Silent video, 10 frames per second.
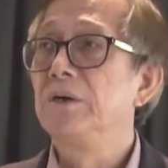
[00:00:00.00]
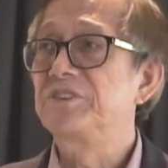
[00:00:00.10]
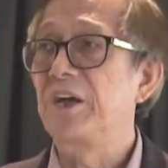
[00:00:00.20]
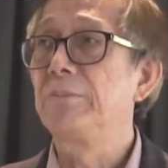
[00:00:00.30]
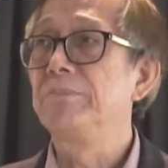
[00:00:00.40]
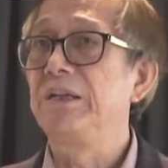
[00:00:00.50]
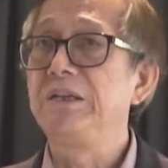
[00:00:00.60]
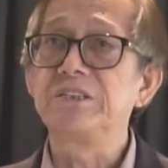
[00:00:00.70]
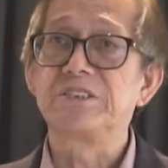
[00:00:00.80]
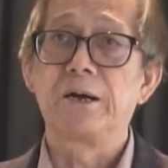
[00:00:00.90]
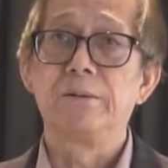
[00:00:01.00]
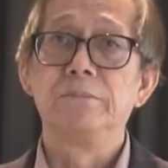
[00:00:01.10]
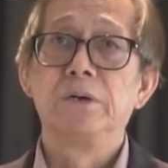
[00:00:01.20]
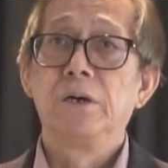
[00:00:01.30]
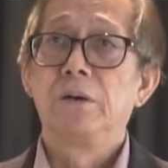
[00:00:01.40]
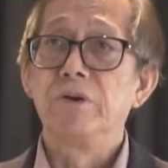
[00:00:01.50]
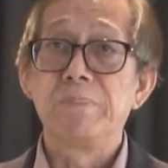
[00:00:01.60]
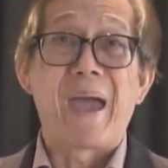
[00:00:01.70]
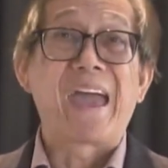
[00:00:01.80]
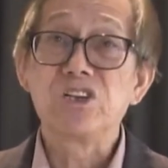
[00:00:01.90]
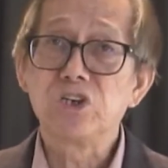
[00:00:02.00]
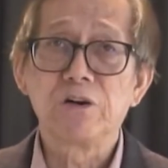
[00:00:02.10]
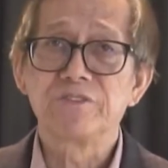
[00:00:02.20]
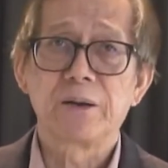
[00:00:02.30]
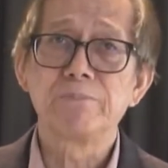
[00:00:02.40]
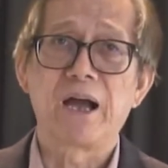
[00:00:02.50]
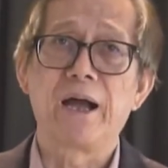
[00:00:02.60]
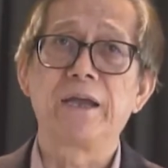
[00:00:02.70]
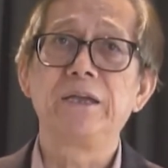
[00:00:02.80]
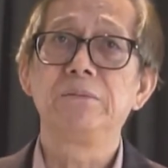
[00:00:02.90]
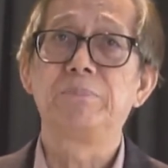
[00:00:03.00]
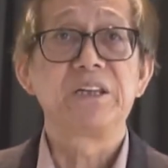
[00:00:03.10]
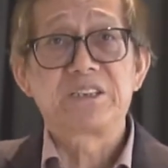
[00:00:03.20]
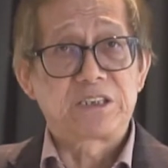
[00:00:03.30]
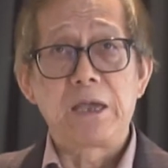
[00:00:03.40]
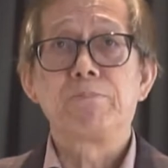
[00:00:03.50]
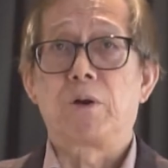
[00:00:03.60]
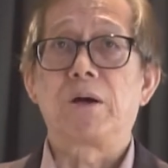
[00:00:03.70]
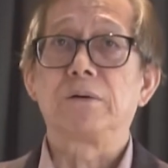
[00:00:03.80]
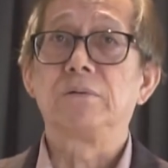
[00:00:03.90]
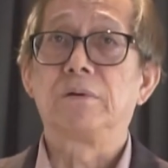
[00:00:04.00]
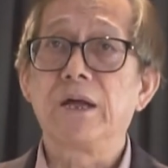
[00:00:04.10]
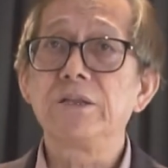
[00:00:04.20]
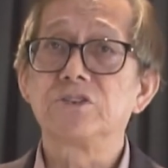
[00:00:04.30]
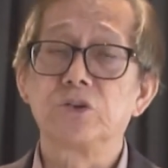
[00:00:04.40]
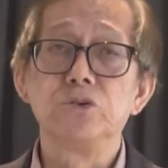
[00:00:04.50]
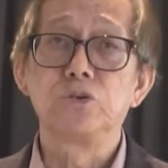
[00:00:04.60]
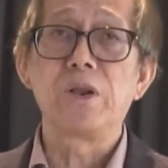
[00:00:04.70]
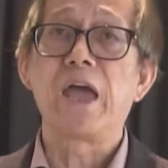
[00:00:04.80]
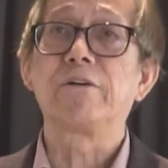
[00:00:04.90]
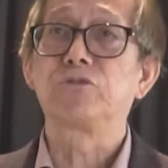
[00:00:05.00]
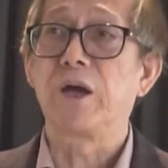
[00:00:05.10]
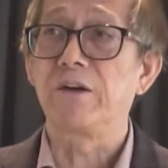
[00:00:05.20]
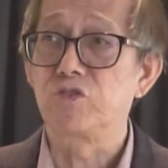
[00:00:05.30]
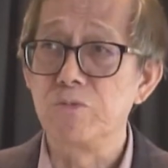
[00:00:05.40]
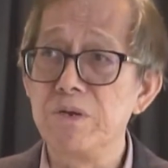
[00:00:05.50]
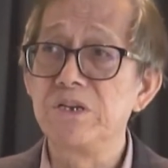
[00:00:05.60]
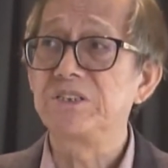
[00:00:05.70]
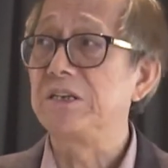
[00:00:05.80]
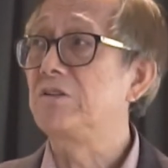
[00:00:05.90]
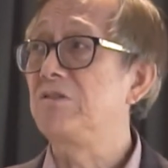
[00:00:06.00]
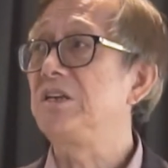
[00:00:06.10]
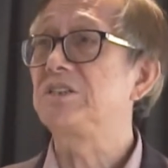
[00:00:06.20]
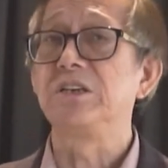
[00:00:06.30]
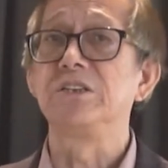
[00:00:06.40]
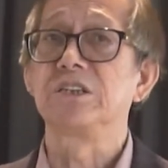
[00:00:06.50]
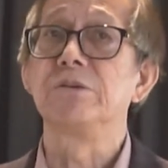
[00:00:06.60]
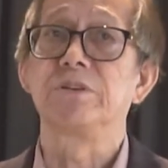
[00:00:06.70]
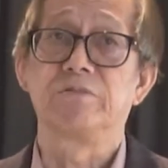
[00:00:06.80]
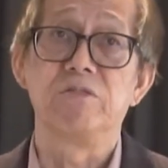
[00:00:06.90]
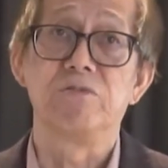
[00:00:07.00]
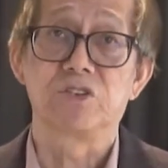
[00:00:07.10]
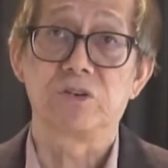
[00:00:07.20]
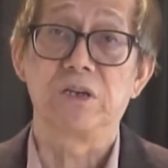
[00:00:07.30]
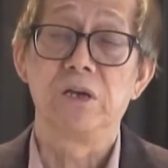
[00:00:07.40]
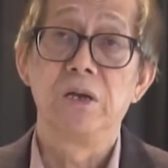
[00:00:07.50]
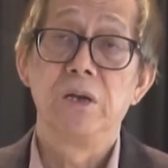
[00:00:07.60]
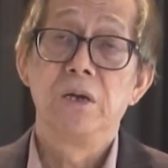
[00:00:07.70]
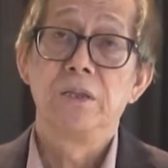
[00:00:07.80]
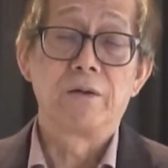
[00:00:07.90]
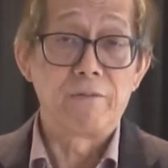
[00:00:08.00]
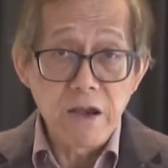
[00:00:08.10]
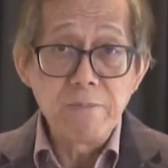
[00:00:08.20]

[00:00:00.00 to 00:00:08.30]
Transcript: some may need some repackaging of some kind, but it's the same product, right? So you don't have to have tremendous increase in terms of inventory. Now, the very